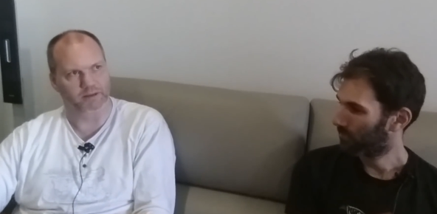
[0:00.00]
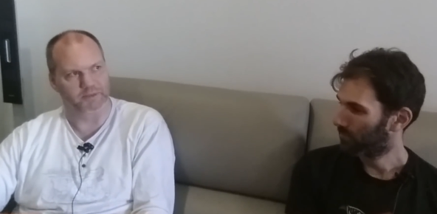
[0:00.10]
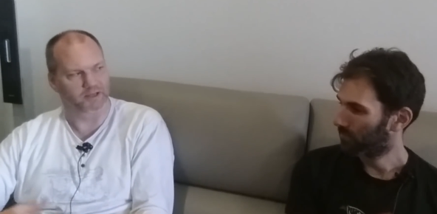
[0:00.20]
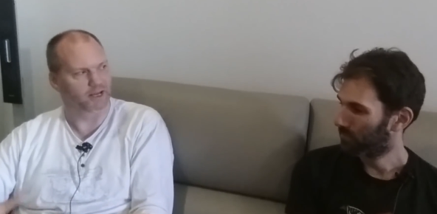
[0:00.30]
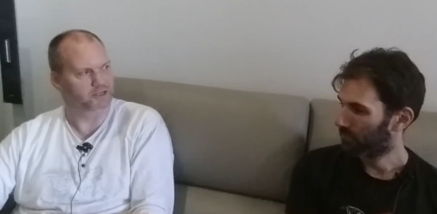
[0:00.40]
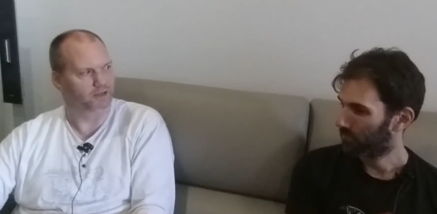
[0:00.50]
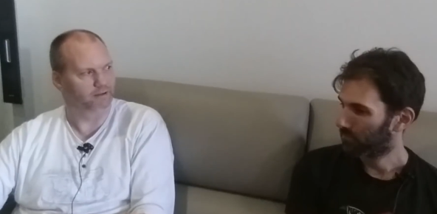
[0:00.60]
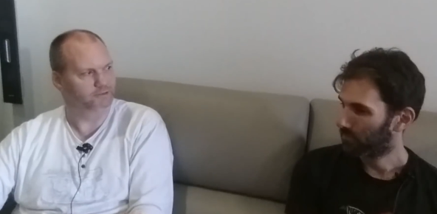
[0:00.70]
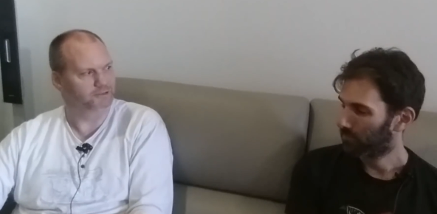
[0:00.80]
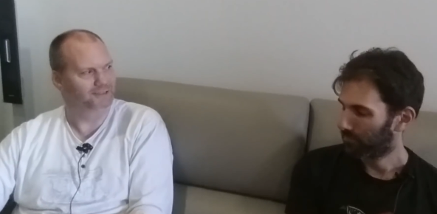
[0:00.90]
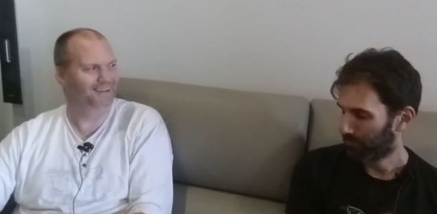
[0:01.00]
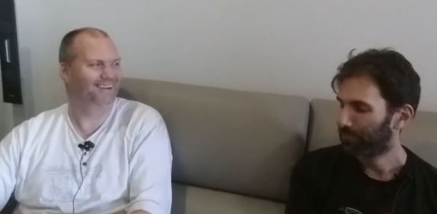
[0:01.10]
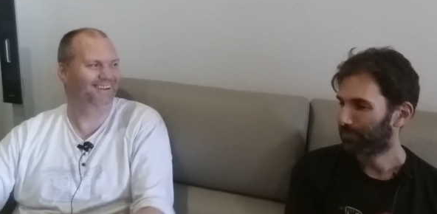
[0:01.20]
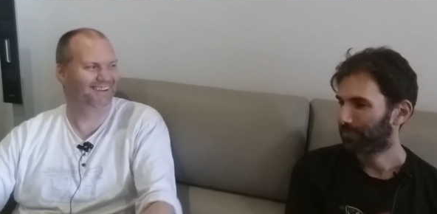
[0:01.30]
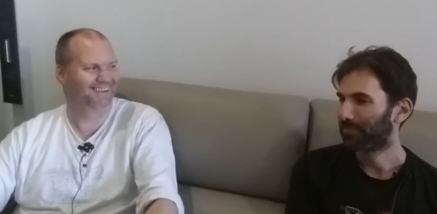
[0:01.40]
Speaker 1: communication level.
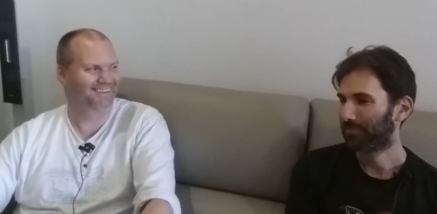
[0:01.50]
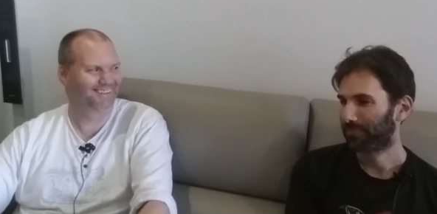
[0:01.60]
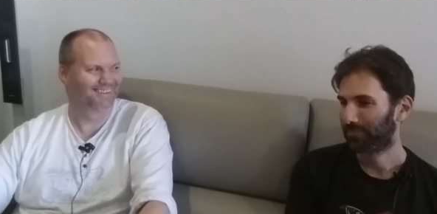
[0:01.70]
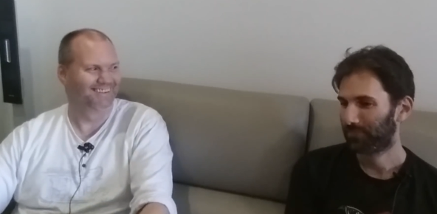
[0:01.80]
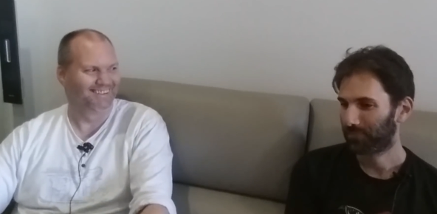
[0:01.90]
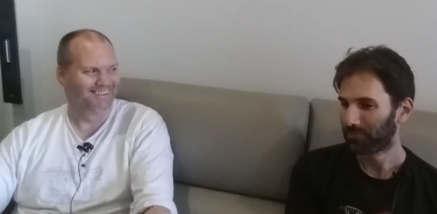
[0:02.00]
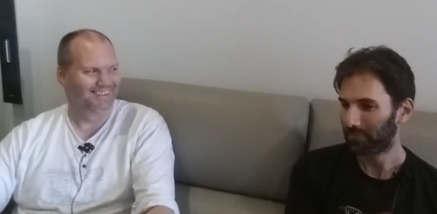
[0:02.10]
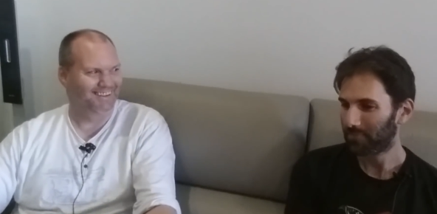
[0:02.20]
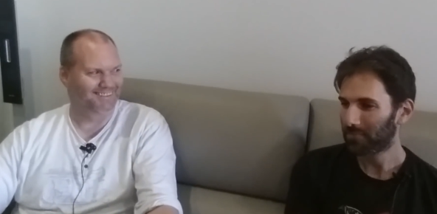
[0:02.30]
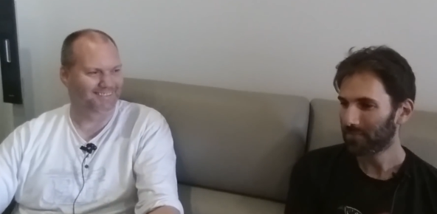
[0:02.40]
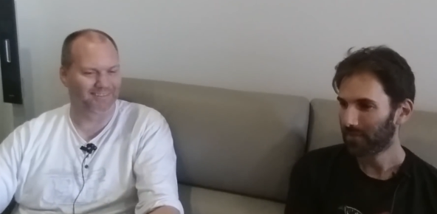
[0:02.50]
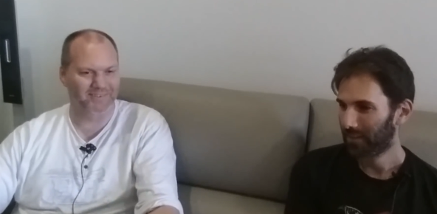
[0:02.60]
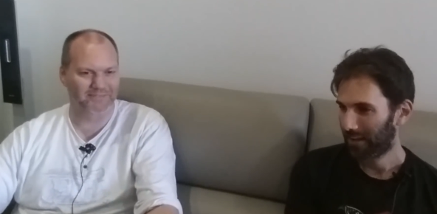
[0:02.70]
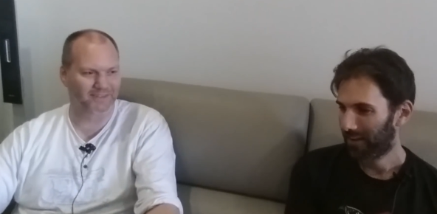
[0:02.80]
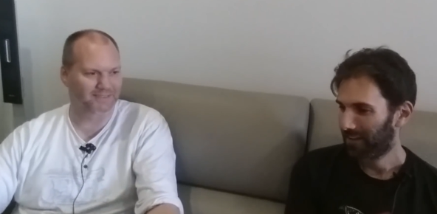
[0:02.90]
And I
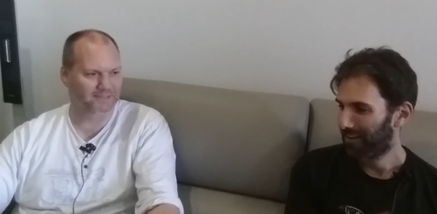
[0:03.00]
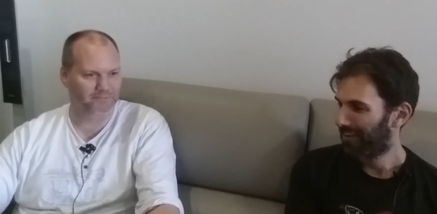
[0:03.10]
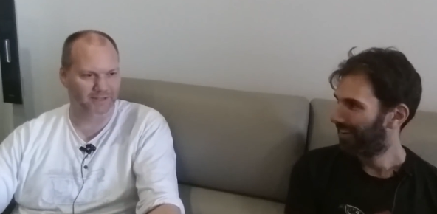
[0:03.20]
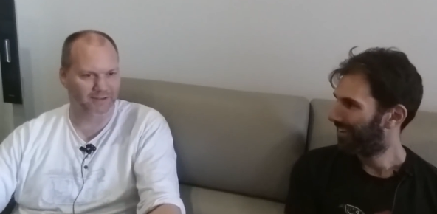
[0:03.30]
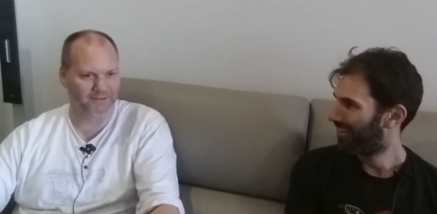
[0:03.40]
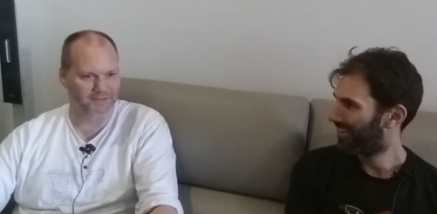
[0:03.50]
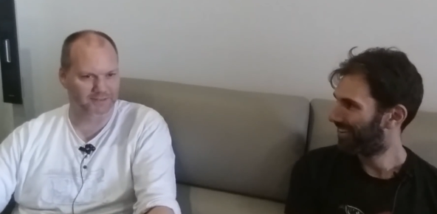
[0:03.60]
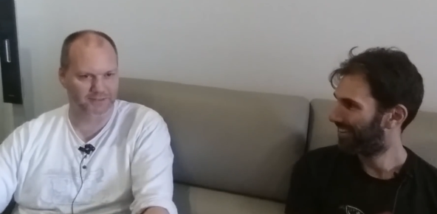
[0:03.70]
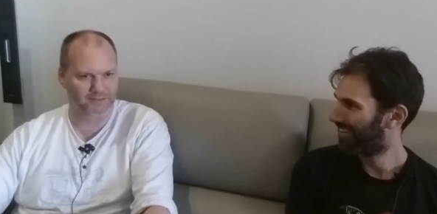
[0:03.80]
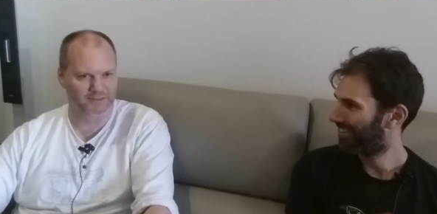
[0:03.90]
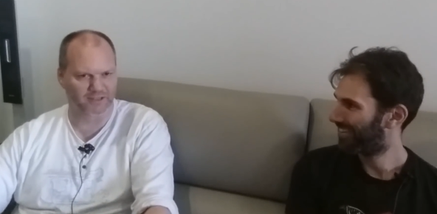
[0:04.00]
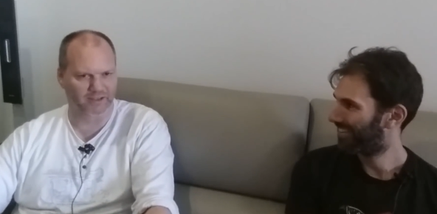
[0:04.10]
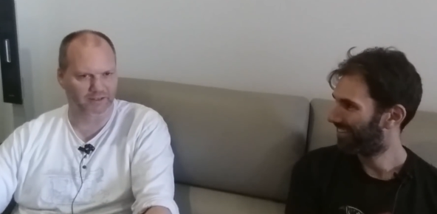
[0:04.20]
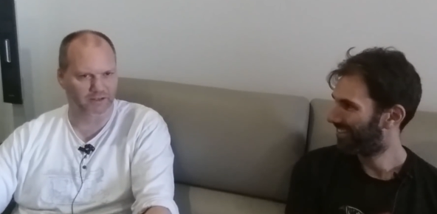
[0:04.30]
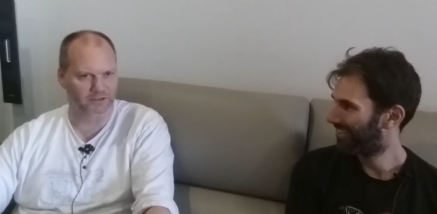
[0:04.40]
mean, once when I was
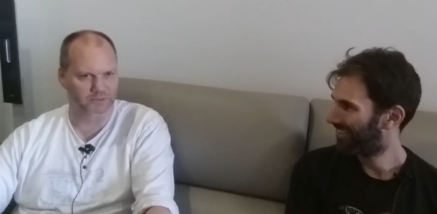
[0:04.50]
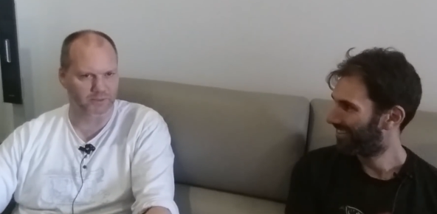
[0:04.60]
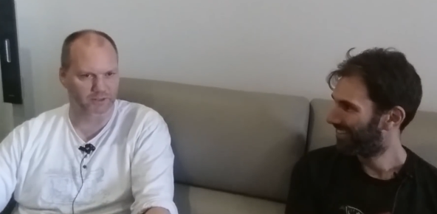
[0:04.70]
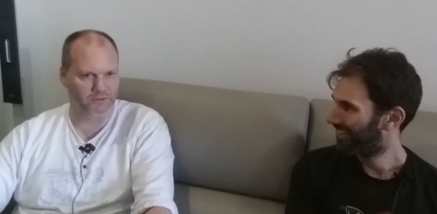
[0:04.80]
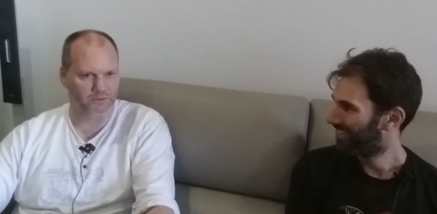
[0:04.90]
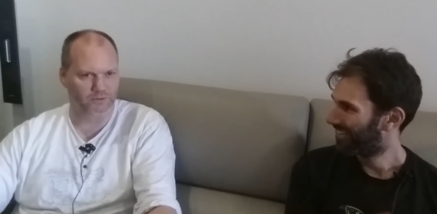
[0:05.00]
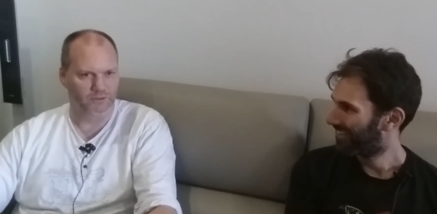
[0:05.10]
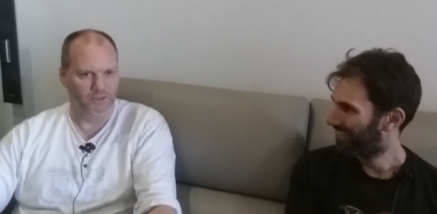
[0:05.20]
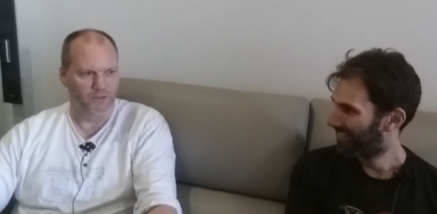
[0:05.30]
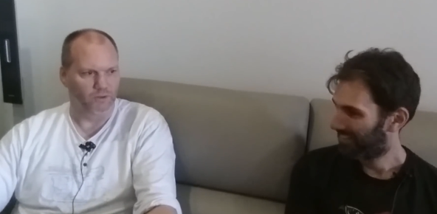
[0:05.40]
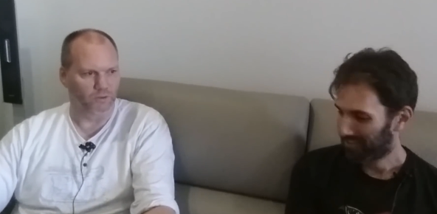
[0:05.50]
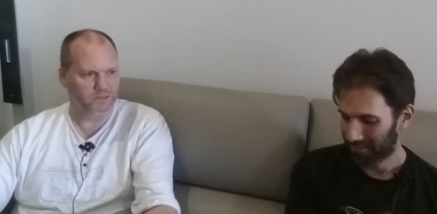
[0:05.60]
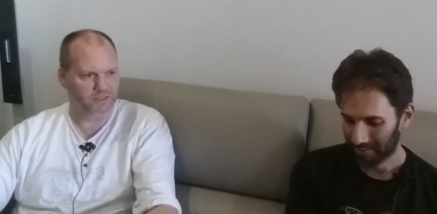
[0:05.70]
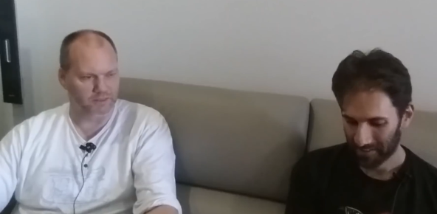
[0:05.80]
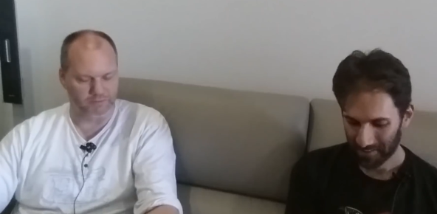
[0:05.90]
diagnosed with
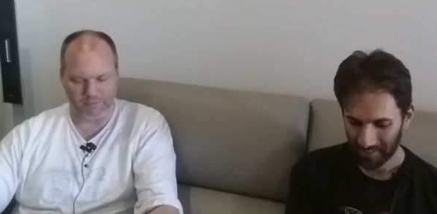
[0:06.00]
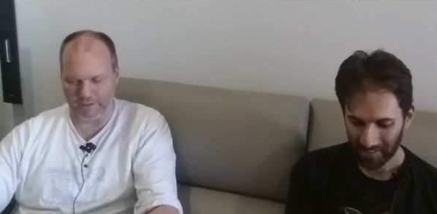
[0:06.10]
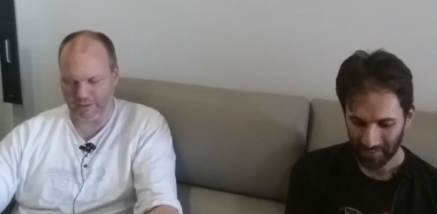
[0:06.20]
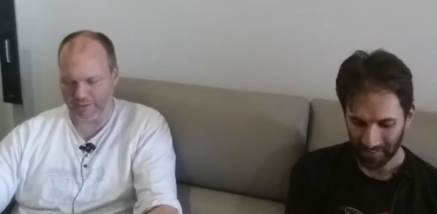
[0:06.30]
autism,